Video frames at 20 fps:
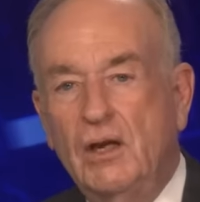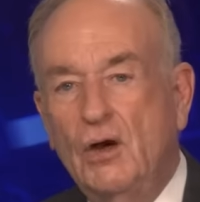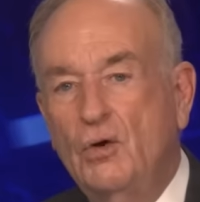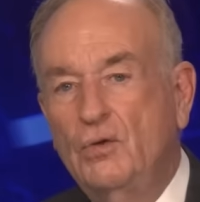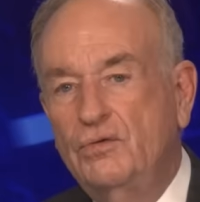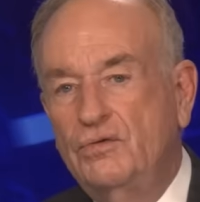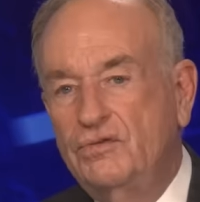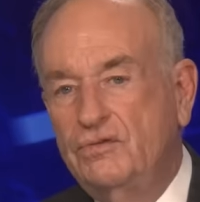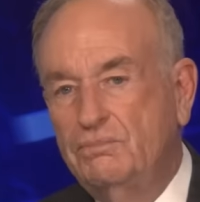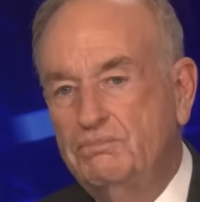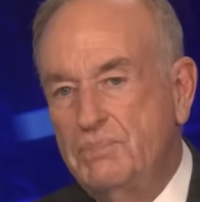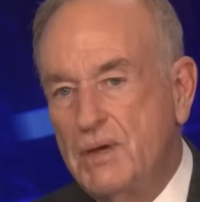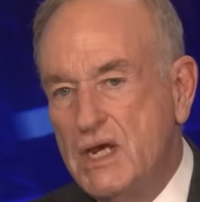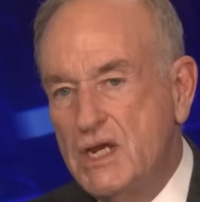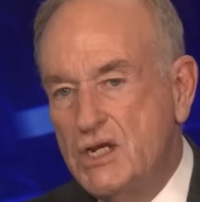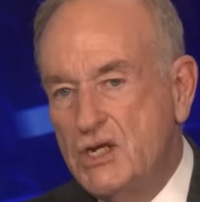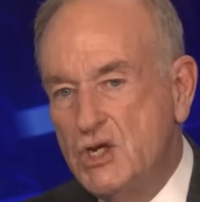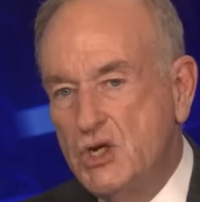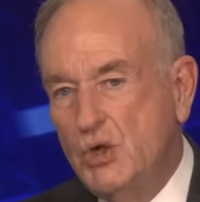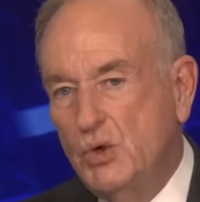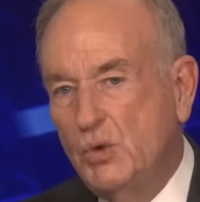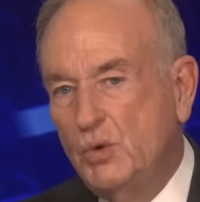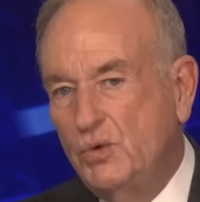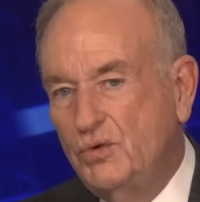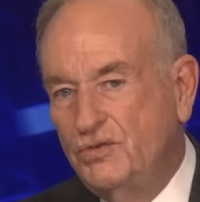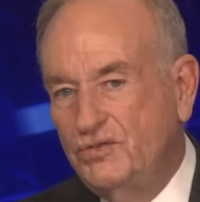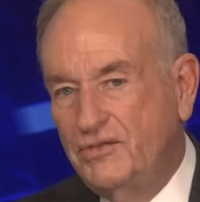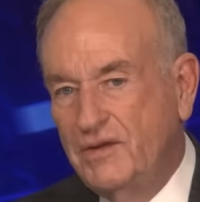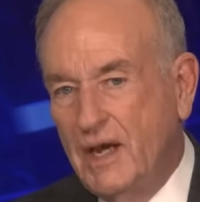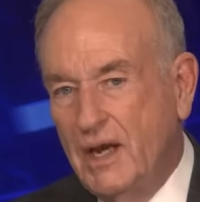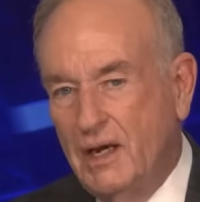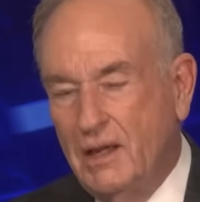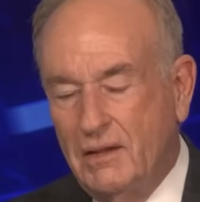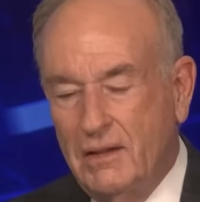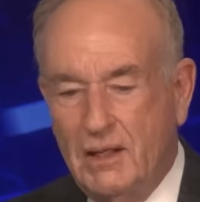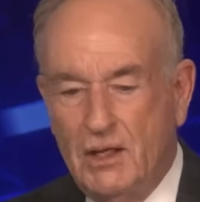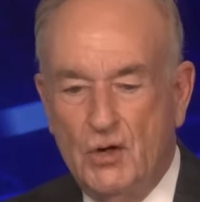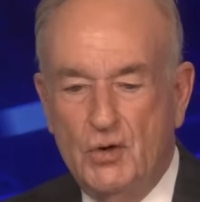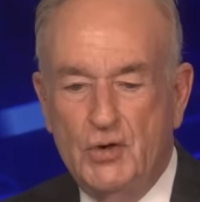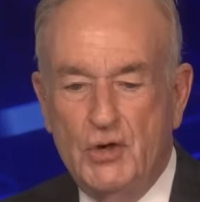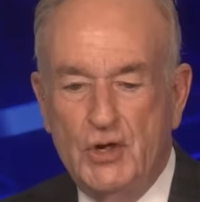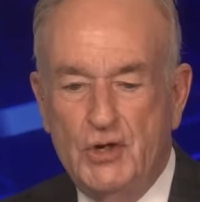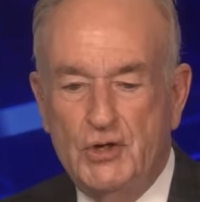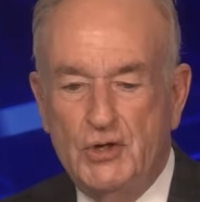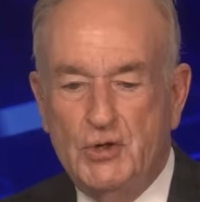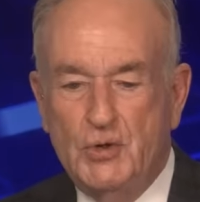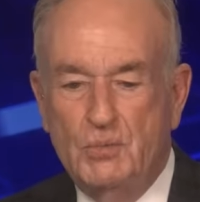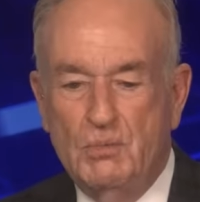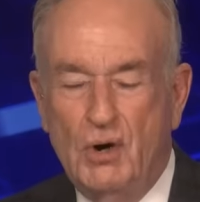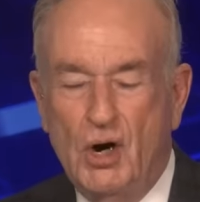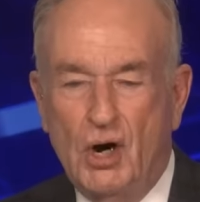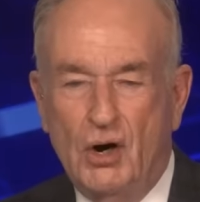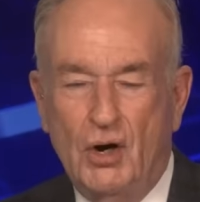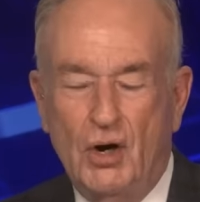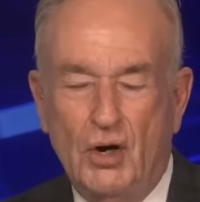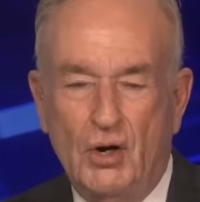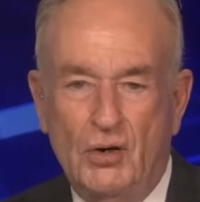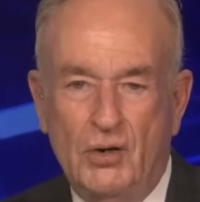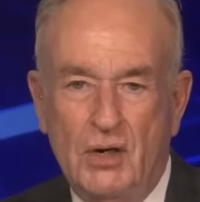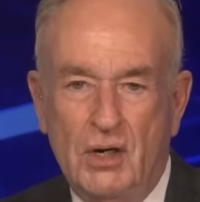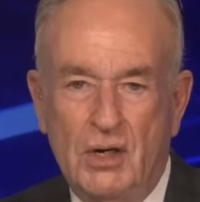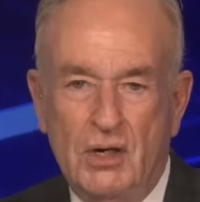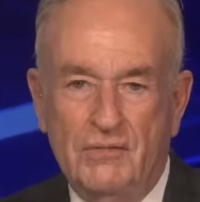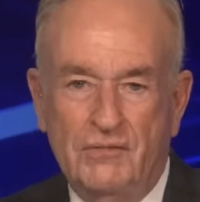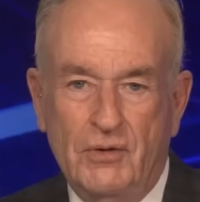No Spin News State of the Union tomorrow